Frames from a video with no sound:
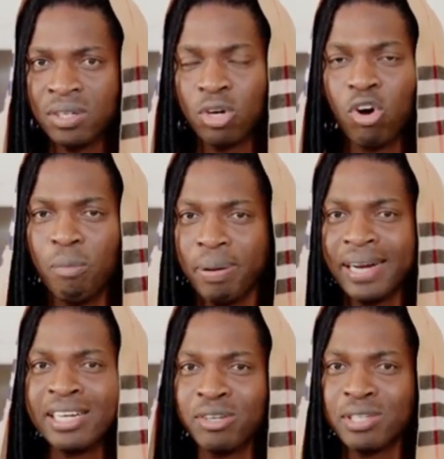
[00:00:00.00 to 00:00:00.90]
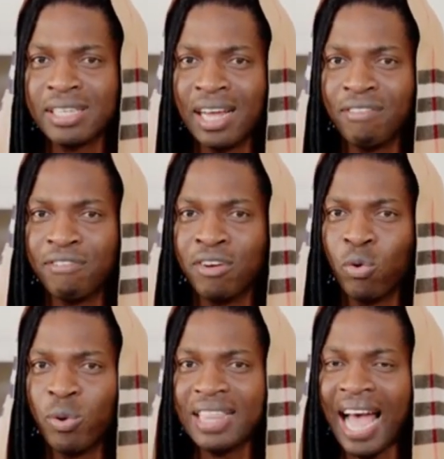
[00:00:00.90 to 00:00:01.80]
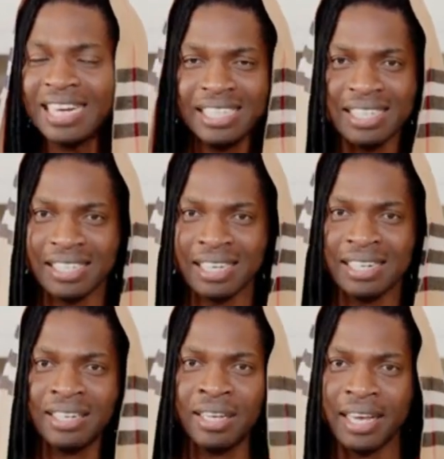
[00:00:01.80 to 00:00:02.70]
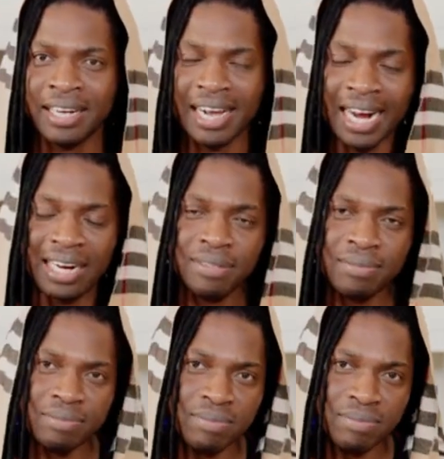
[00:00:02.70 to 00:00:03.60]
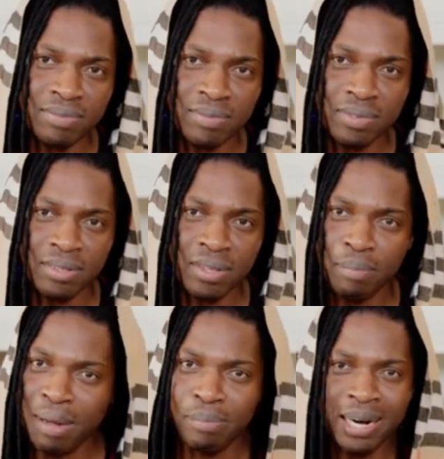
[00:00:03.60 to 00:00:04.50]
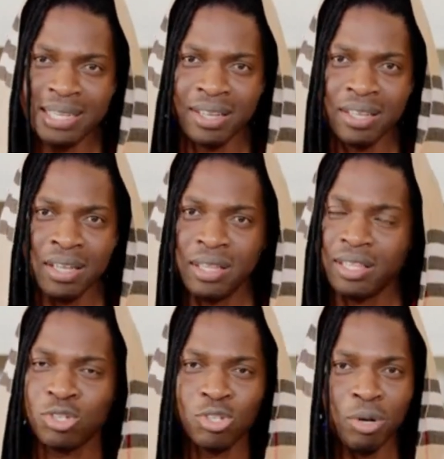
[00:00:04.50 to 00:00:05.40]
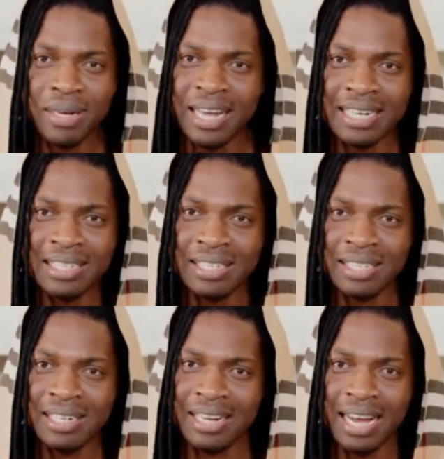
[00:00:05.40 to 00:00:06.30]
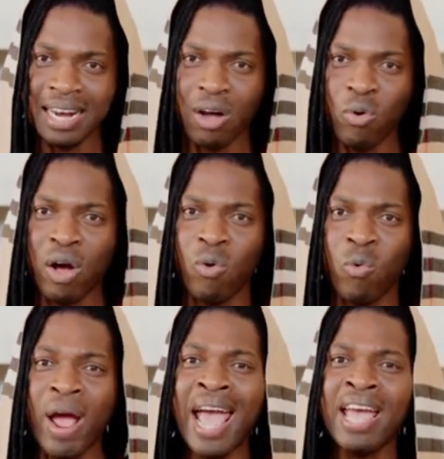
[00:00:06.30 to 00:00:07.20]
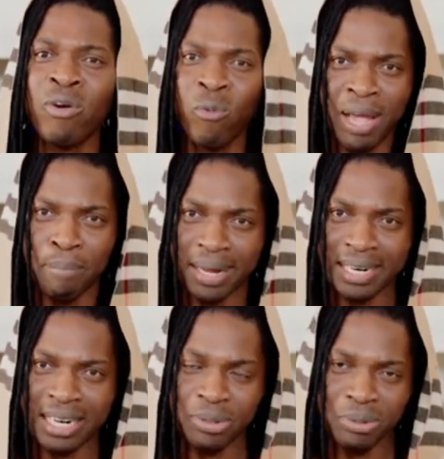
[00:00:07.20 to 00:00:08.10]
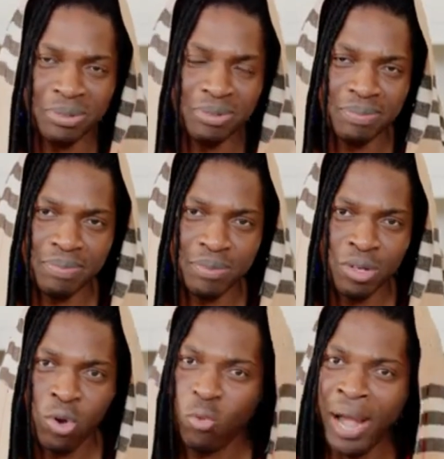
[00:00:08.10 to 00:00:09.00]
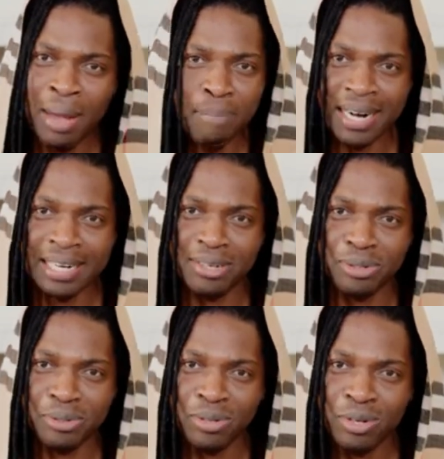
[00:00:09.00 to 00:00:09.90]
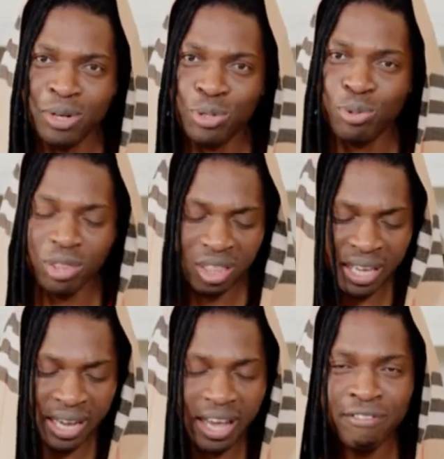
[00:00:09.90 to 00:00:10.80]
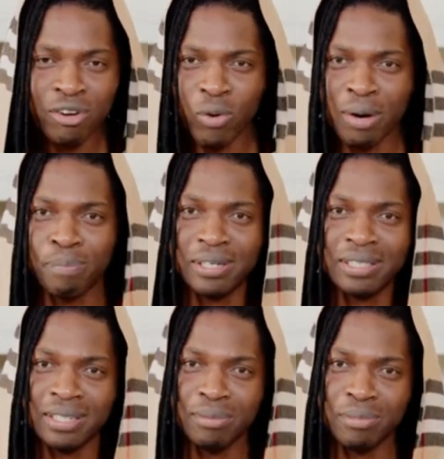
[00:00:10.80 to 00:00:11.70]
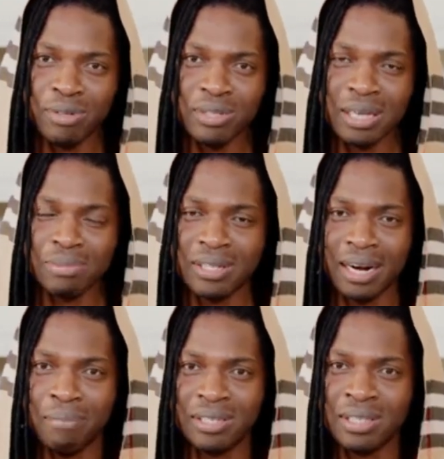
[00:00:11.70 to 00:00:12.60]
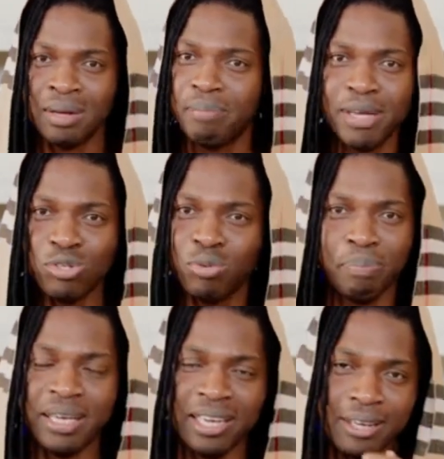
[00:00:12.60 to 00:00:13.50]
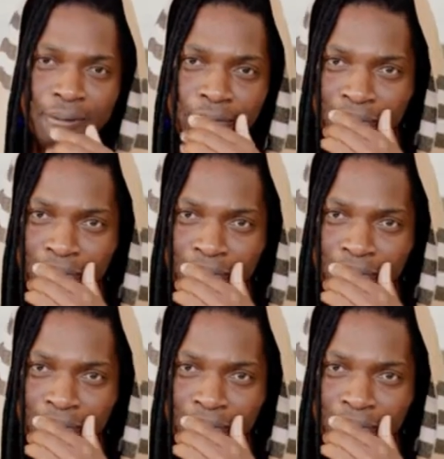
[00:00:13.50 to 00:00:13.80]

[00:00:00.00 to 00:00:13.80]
You're comparing yourself with artists in Ghana. My brother, there's so many artists in Ghana who are way, way better than you. Way better than you. You think having 1.3 million subscribers makes you big.